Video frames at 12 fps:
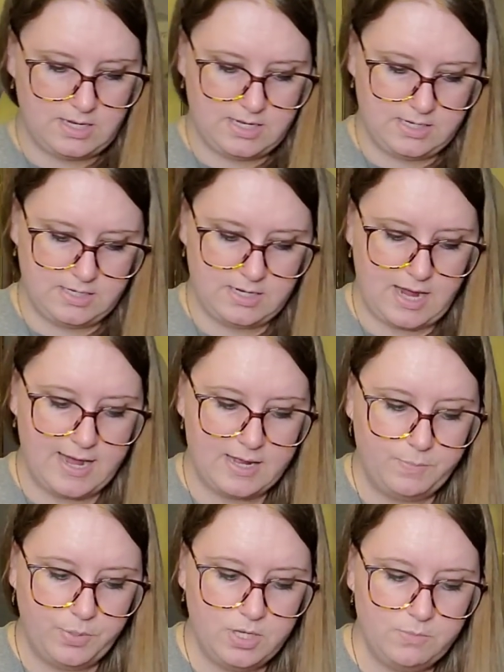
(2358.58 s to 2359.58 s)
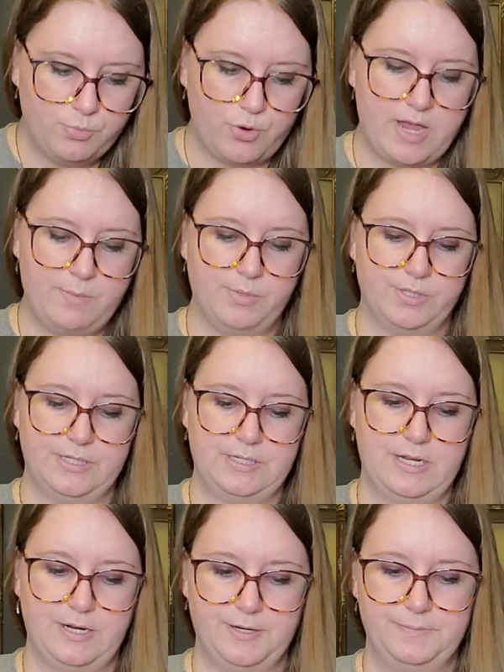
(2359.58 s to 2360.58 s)
And I had put Bramble
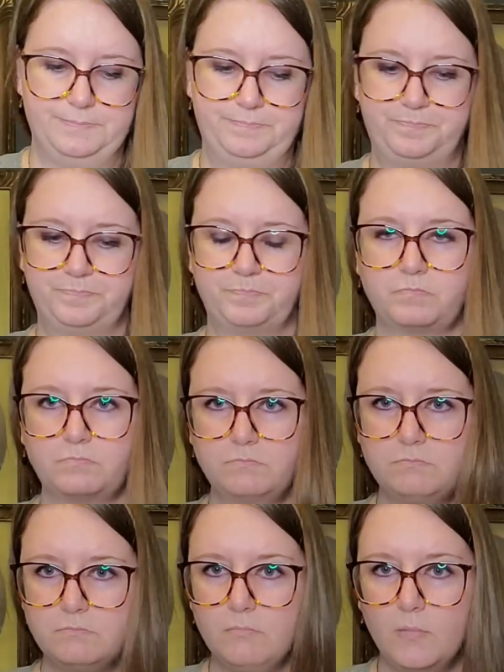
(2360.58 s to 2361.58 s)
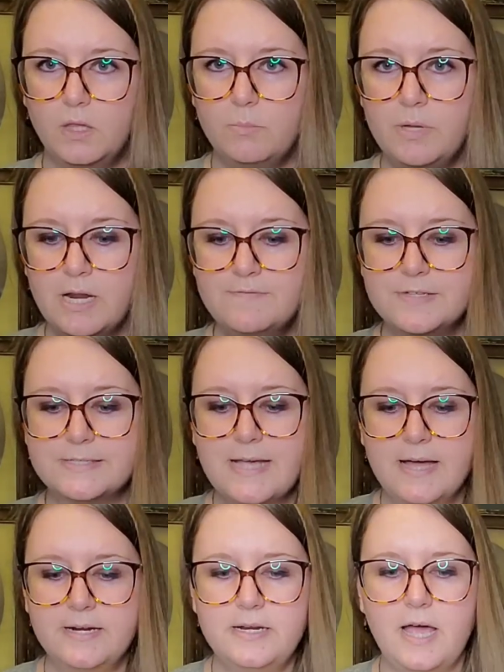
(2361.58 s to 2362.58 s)
in here, but I've
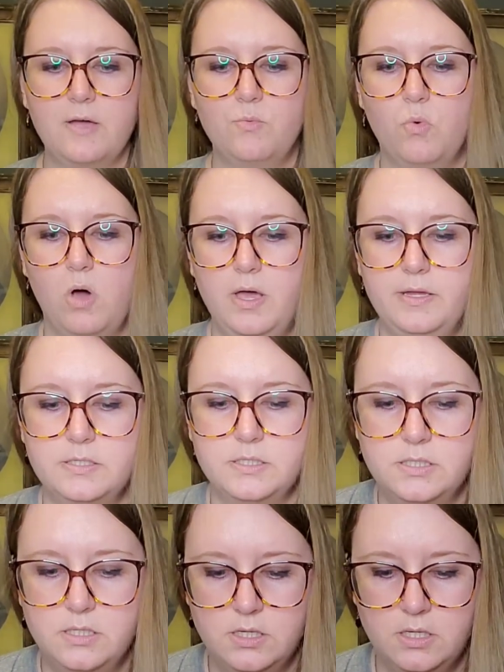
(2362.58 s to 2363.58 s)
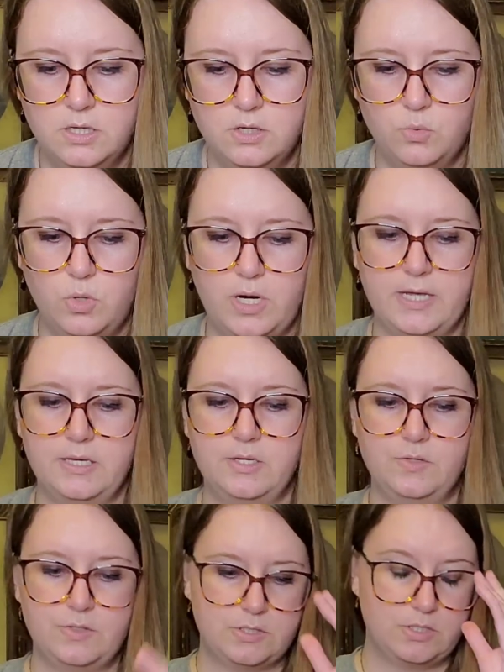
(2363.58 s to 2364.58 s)
decided I want what I
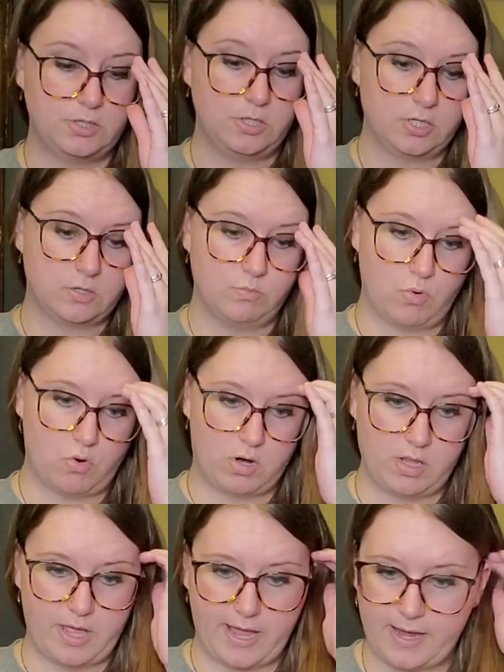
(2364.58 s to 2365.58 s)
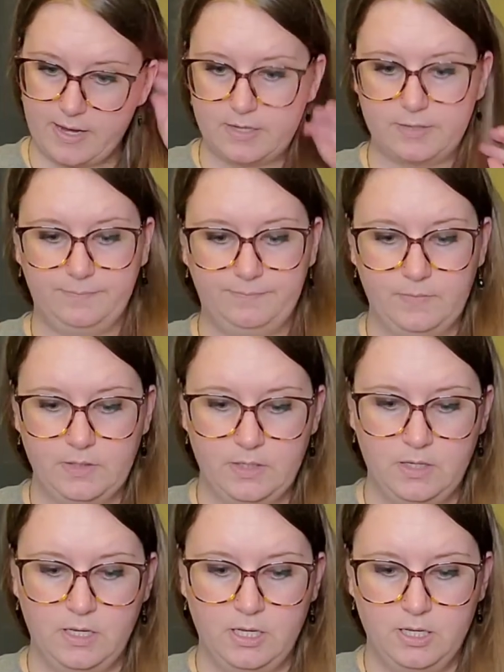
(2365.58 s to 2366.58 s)
use to look more like
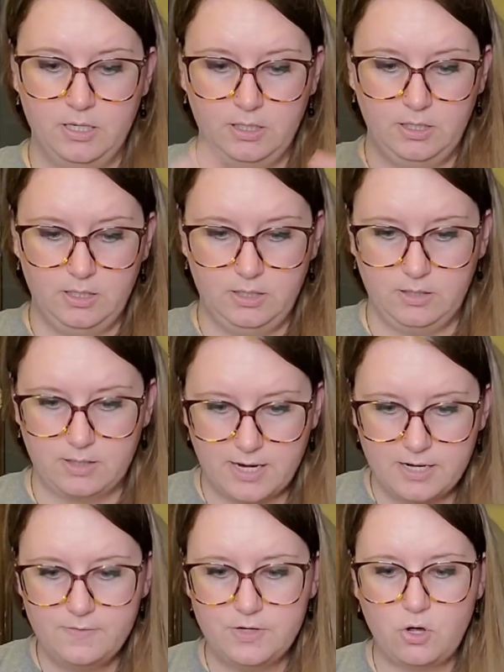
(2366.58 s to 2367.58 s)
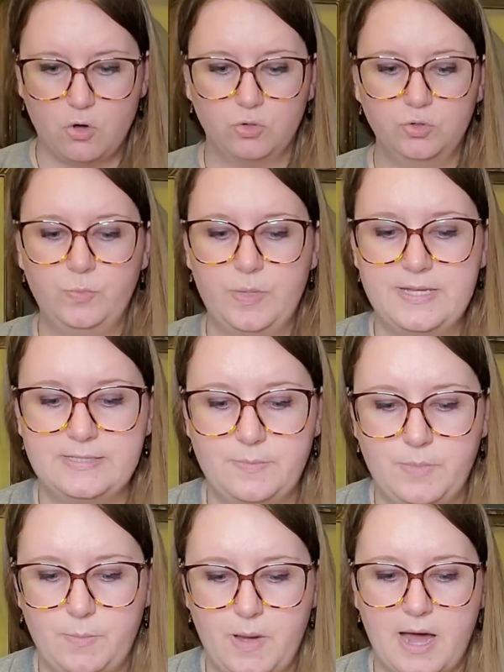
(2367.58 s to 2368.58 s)
kind of an old piece
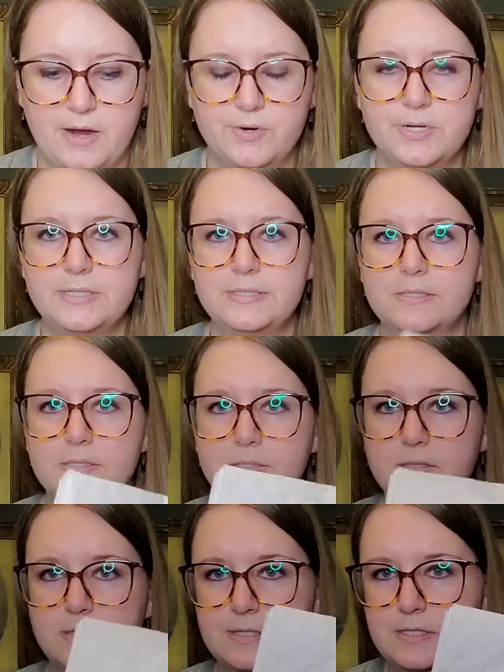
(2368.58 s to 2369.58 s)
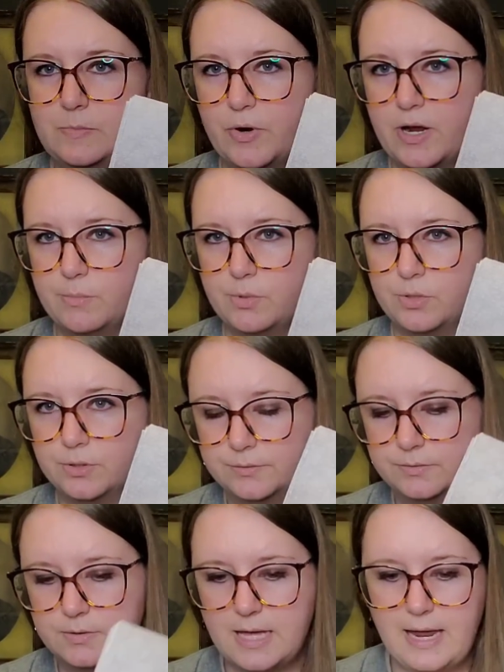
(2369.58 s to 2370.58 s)
of papyrus. This is
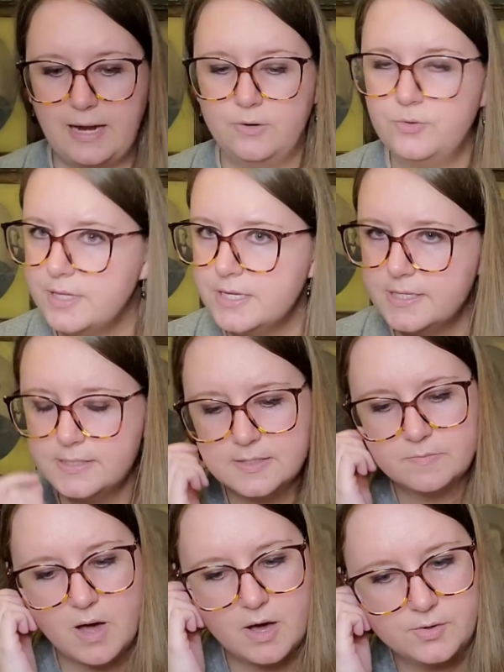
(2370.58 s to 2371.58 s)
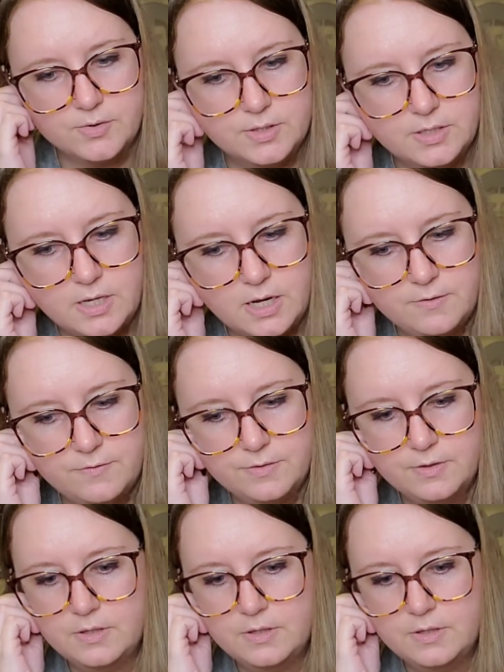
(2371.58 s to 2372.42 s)
Bramble. I don't think this is mottled enough.